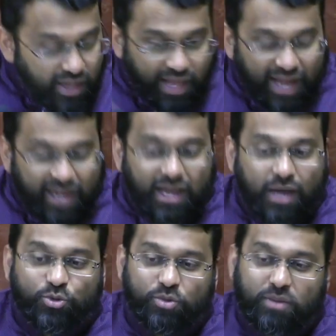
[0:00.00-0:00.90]
And now,
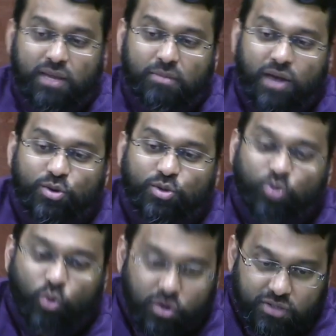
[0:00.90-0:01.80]
to make matters
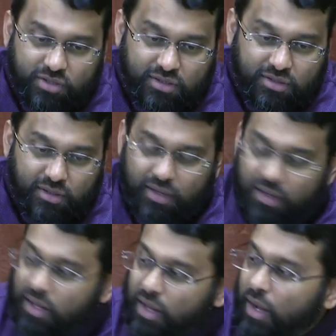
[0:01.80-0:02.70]
worse,
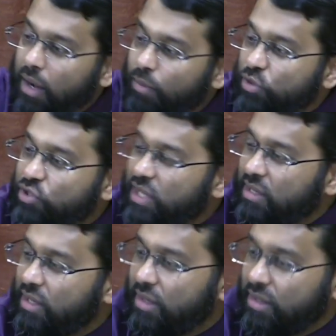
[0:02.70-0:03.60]
Abu
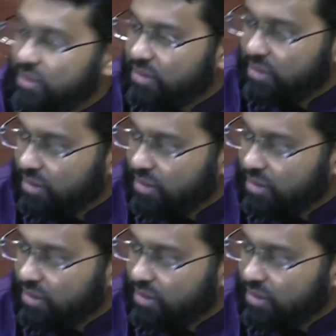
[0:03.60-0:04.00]
Jandal is,